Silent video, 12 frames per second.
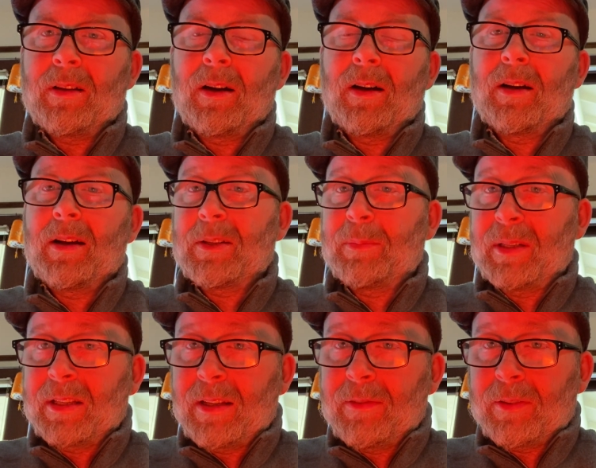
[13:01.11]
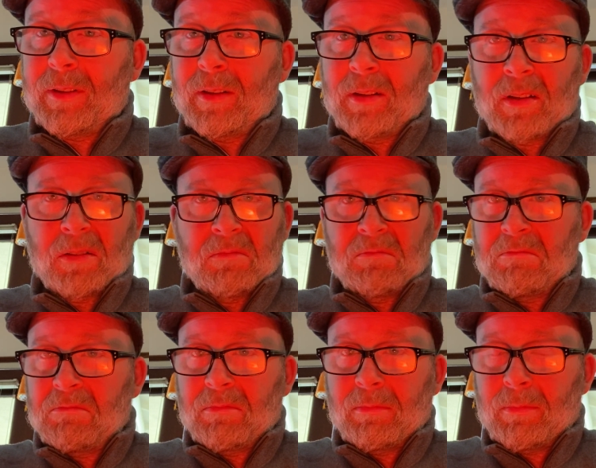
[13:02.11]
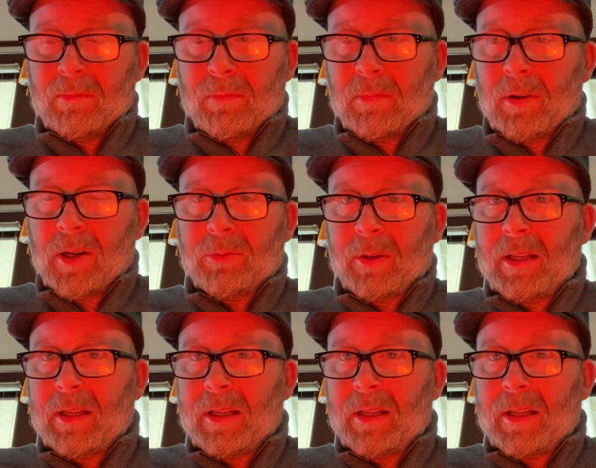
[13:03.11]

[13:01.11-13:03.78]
has been given, Osric